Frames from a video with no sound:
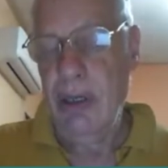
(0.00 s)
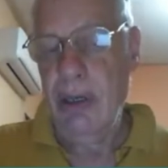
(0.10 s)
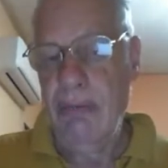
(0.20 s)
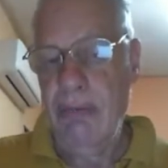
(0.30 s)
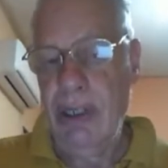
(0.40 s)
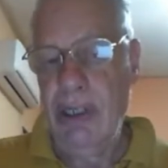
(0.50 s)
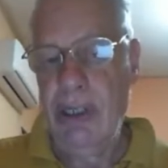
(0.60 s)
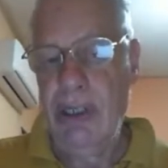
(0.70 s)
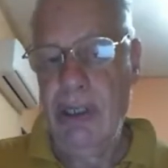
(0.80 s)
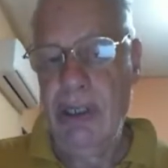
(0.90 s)

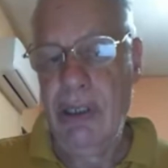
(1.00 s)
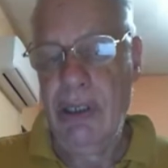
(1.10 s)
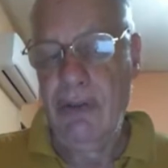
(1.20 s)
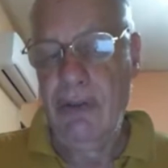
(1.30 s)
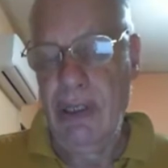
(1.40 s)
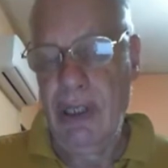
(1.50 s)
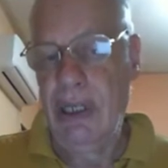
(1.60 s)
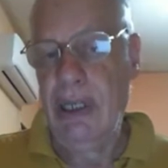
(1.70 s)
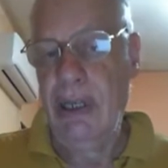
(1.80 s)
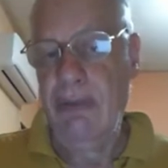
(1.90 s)
matchings of size
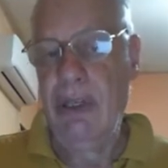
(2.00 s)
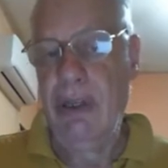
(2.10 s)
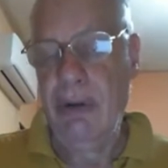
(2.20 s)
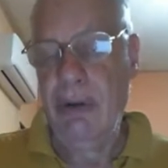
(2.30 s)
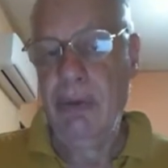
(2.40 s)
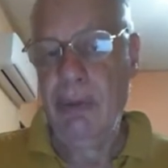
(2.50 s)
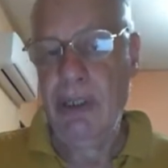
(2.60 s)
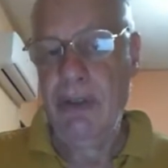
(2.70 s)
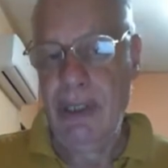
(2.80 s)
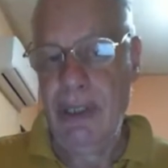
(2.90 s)
n having a rainbow matching
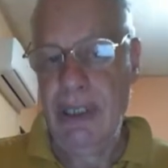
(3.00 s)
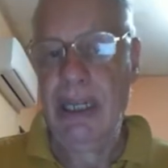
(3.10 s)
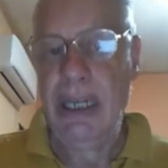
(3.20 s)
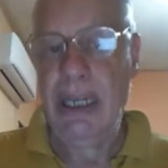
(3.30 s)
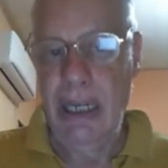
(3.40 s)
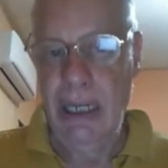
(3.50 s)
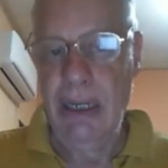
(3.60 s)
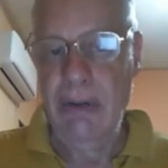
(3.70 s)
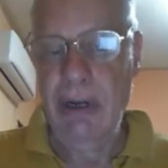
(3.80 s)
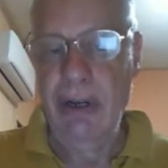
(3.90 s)
of size n in any
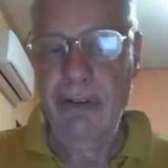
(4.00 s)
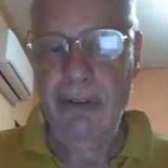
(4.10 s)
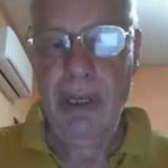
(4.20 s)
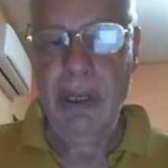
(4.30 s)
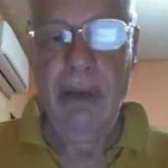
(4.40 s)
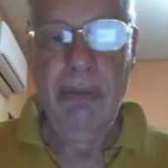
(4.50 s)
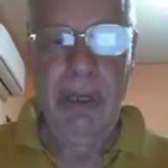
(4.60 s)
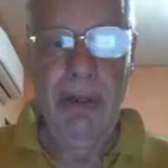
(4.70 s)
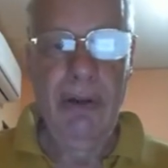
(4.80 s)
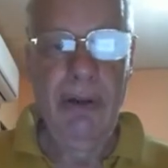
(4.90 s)
graph?
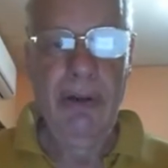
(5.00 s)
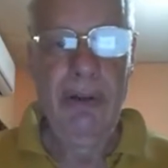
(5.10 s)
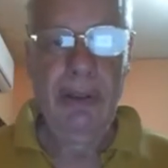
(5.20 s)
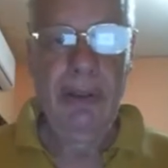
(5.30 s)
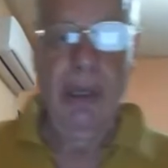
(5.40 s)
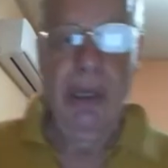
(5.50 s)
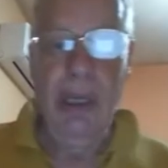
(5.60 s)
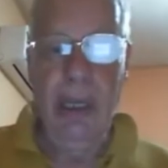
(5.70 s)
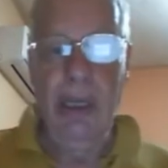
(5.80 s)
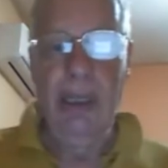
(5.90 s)
Because,
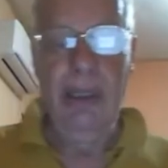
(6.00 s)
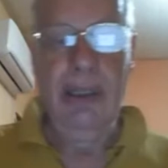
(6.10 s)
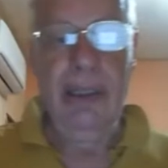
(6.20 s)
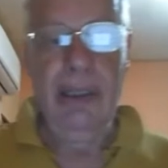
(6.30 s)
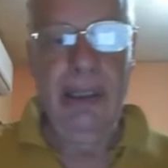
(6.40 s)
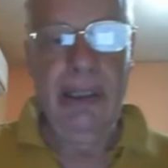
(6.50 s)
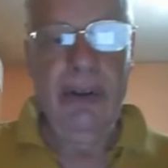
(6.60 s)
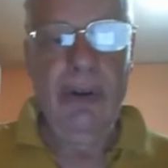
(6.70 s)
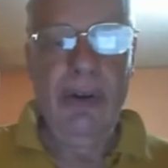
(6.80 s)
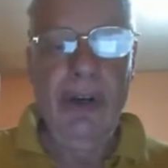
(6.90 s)
so
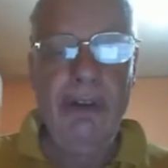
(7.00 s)
you have